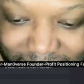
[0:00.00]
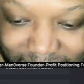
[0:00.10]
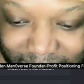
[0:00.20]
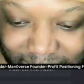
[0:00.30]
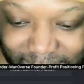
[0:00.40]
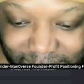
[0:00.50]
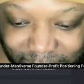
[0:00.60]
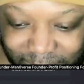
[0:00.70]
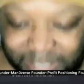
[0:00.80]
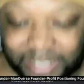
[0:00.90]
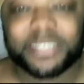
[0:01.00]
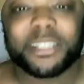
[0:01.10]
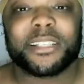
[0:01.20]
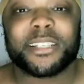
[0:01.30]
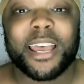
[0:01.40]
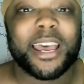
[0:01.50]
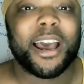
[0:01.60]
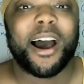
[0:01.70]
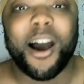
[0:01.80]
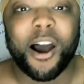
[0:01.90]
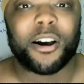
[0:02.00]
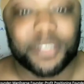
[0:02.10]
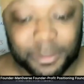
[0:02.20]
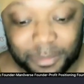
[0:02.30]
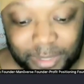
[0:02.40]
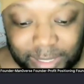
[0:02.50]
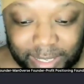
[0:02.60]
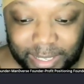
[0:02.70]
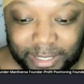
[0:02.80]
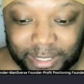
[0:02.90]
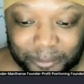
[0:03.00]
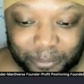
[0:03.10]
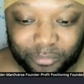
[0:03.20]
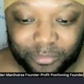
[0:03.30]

Watch this. This is awesome. Look at this.